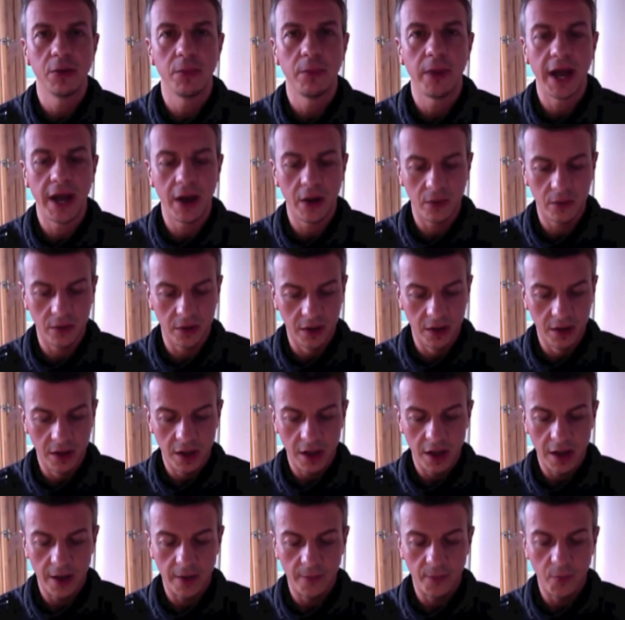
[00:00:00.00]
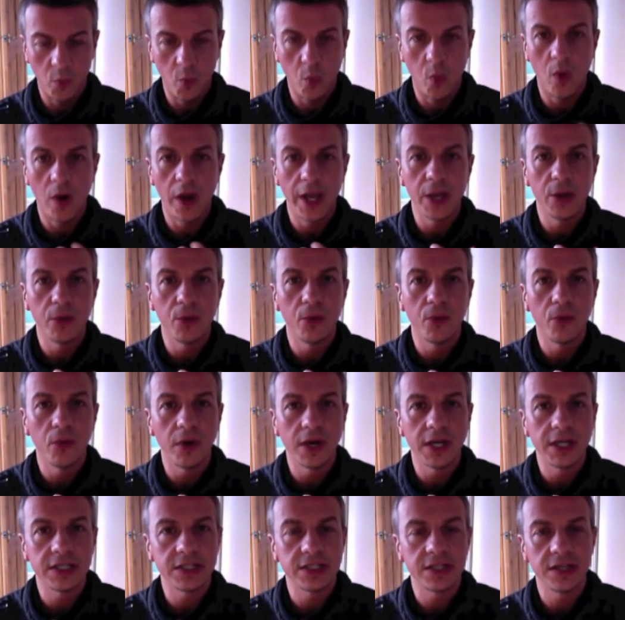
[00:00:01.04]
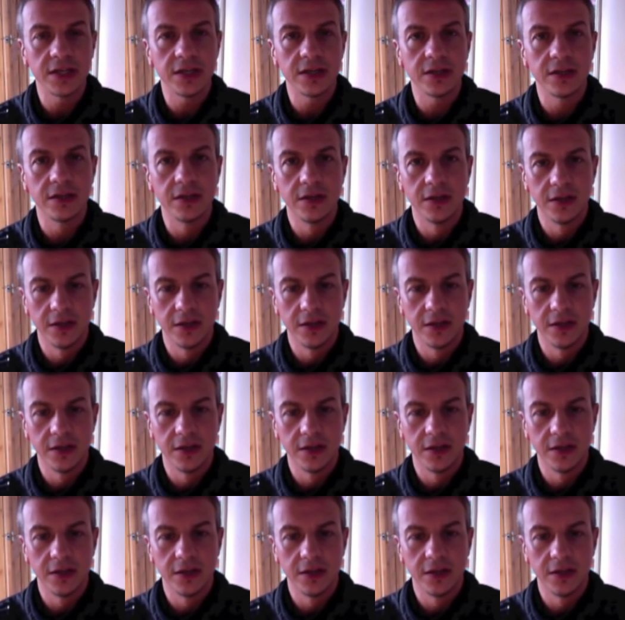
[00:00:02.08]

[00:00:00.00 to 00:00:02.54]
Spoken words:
about why you're a writer,